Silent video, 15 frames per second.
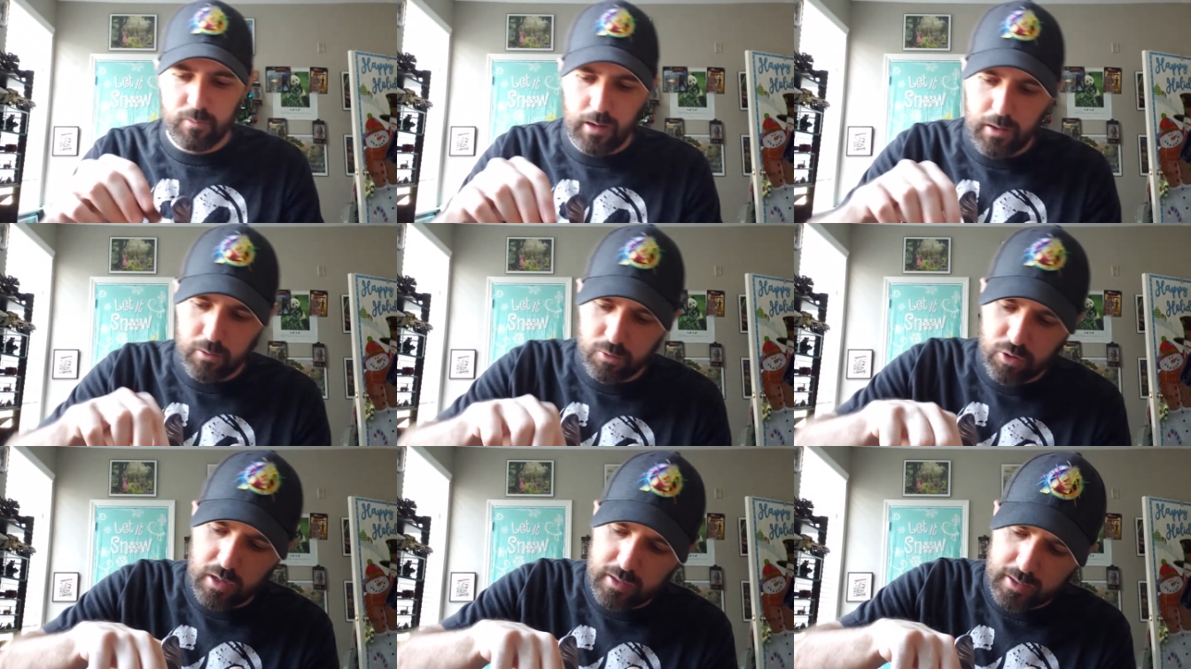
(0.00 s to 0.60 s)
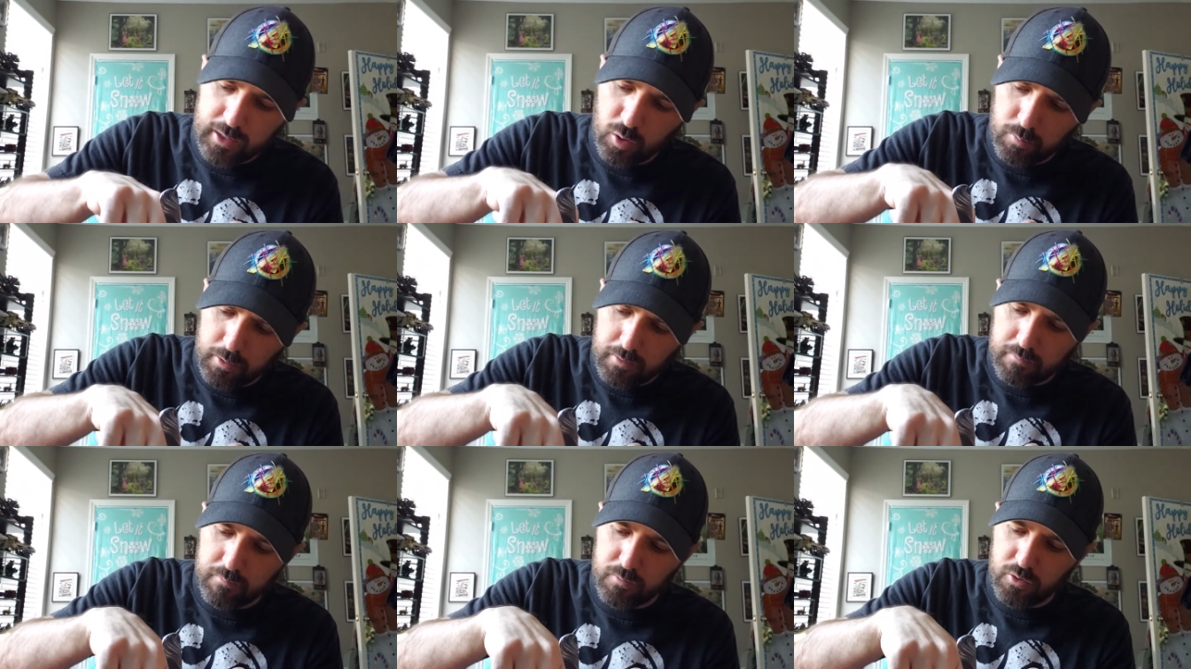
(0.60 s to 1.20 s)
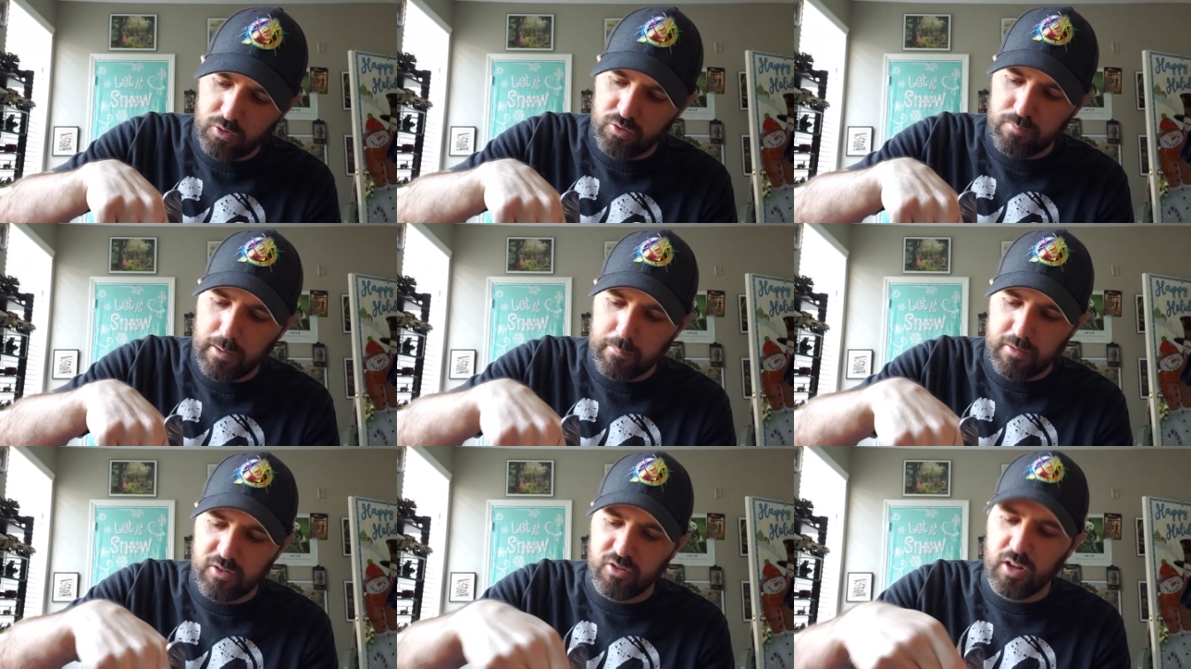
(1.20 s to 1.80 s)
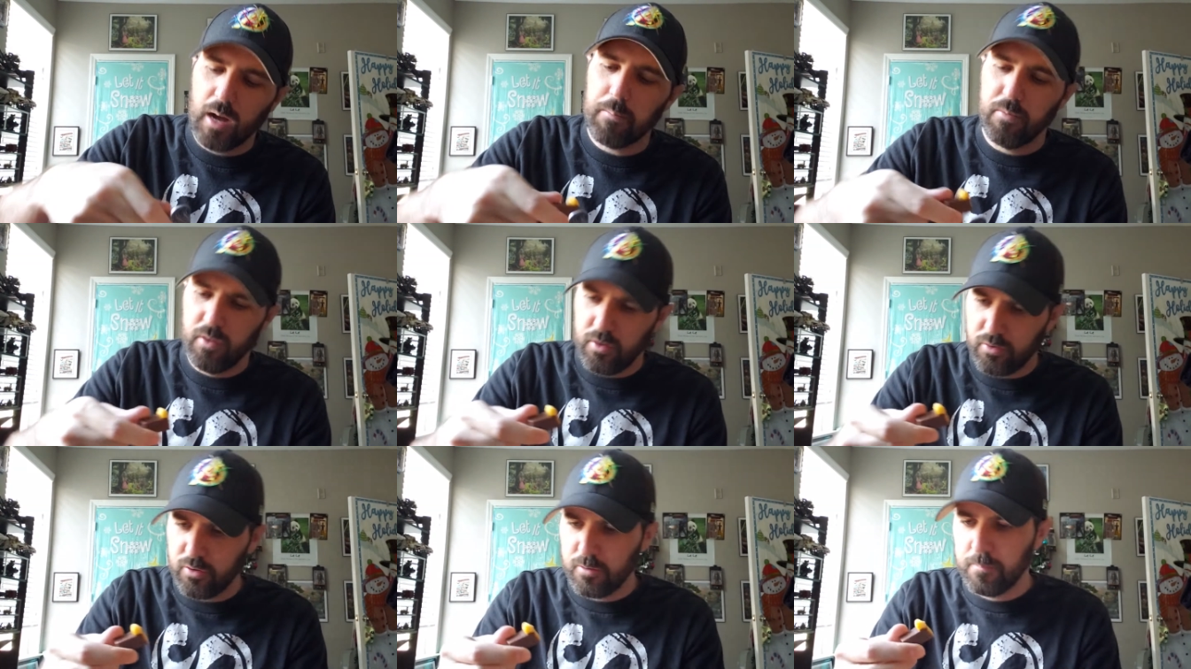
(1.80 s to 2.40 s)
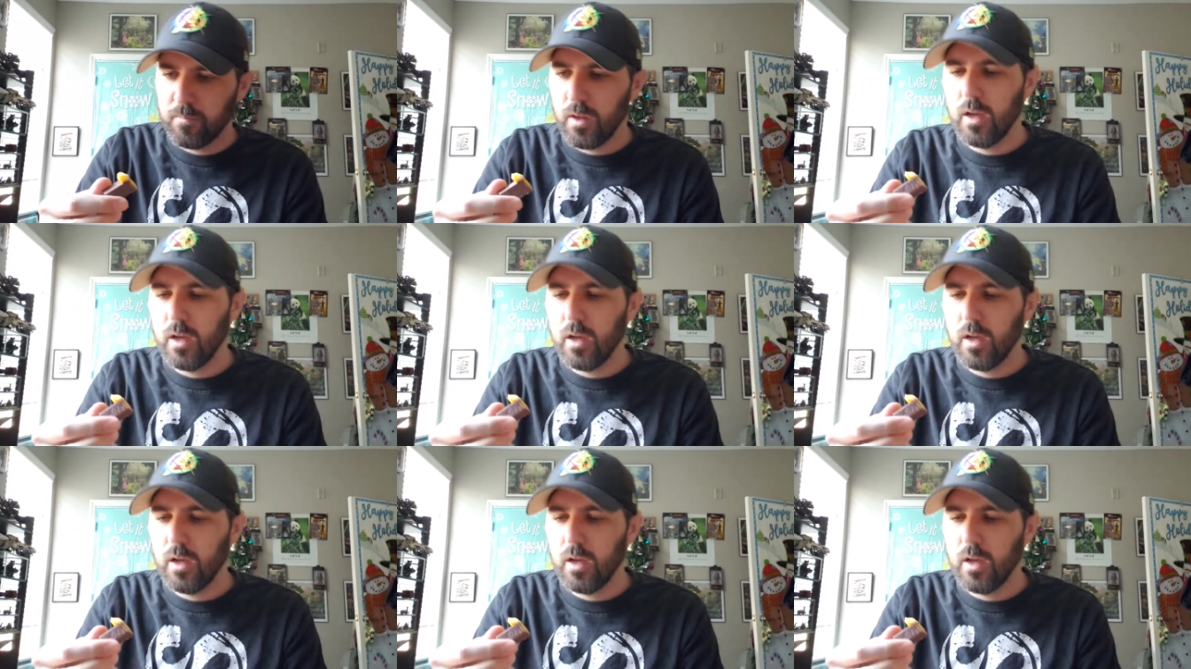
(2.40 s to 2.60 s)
And they're trying to kill me to make me stop this.